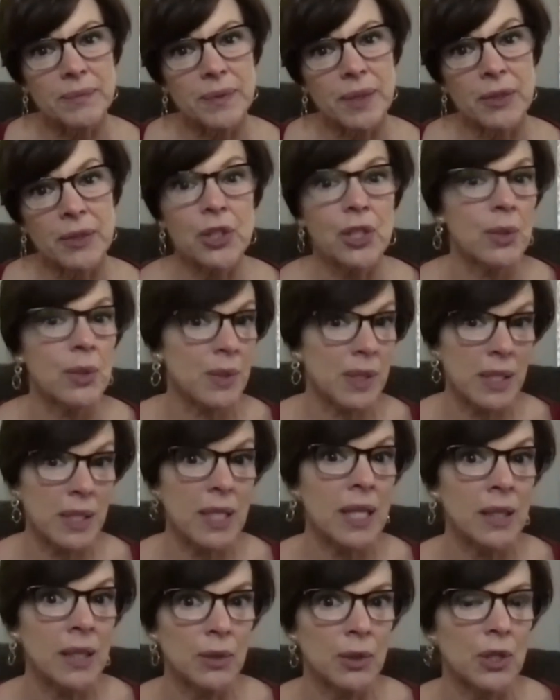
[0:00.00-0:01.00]
And she was an
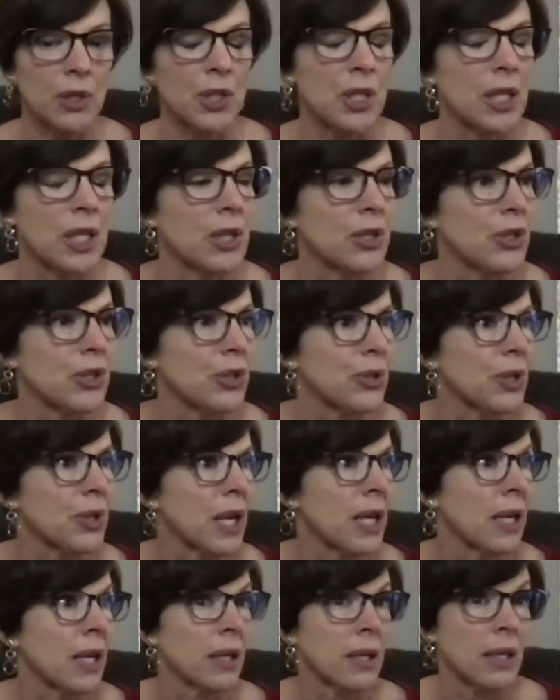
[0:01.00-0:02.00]
English teacher,
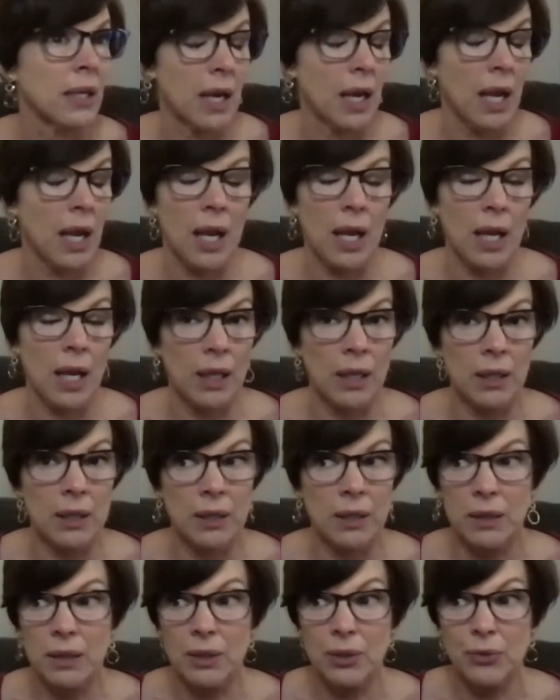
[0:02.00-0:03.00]
and,
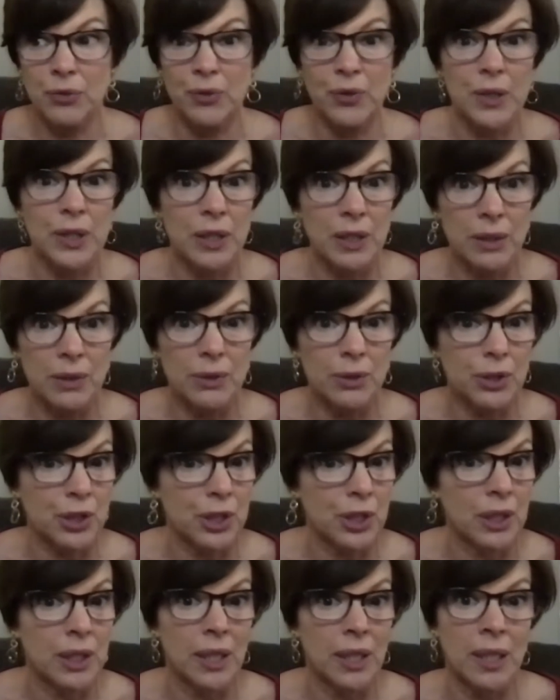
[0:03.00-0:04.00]
you know, for years
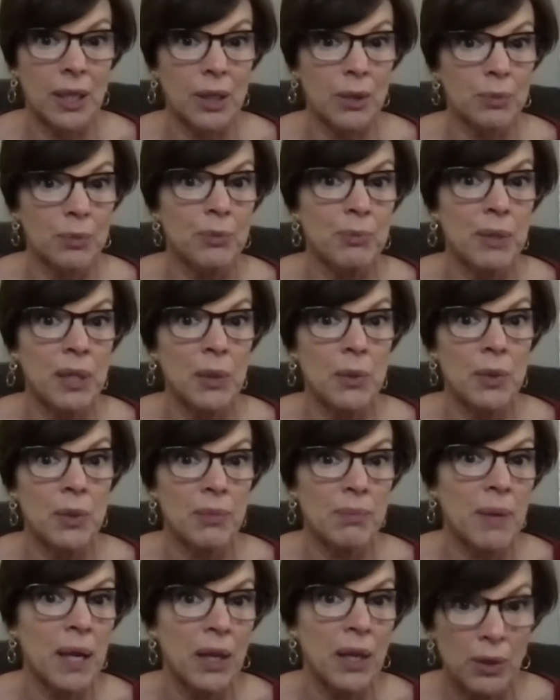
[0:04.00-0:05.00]
she had helped me
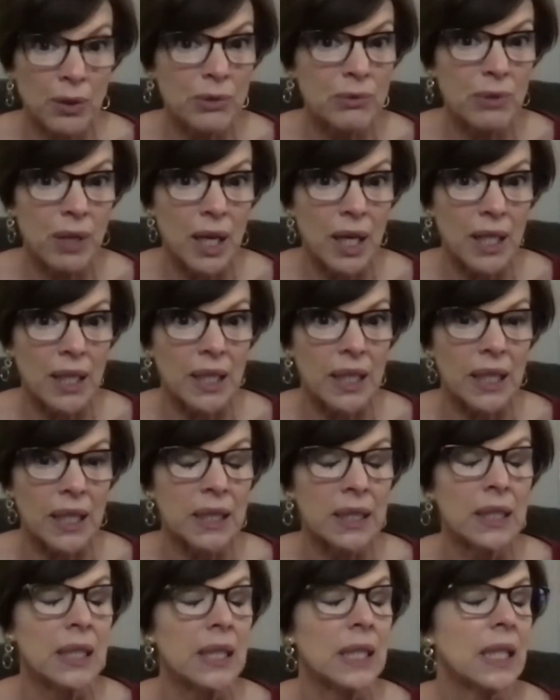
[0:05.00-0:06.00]
with my own
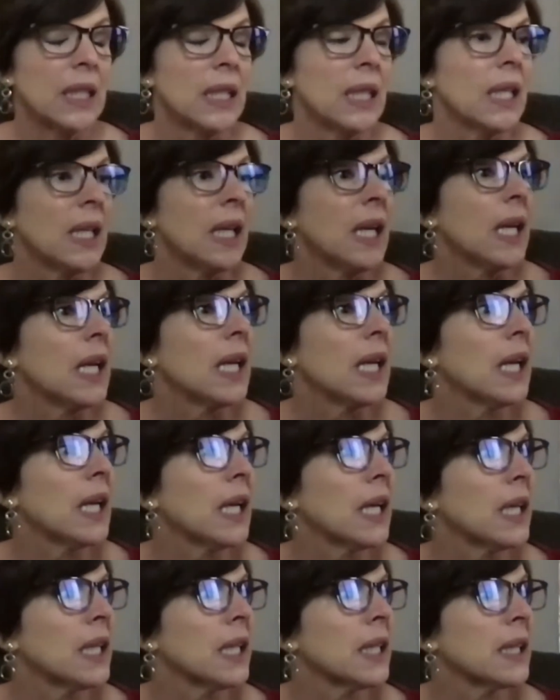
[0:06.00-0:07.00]
writing.
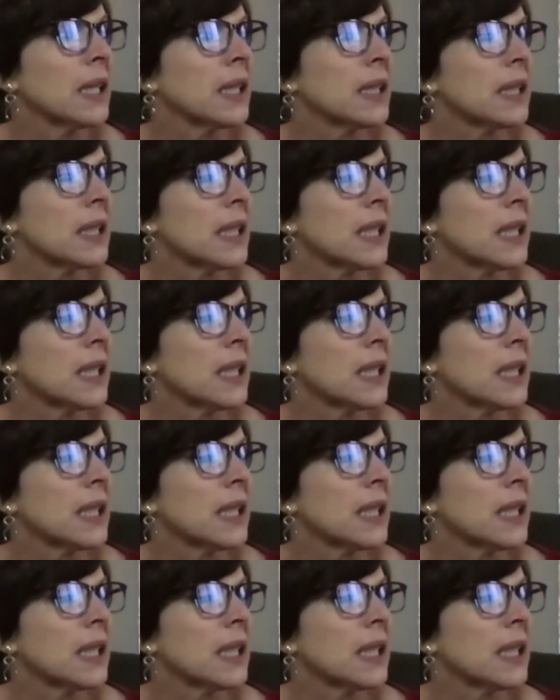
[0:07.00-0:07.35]
And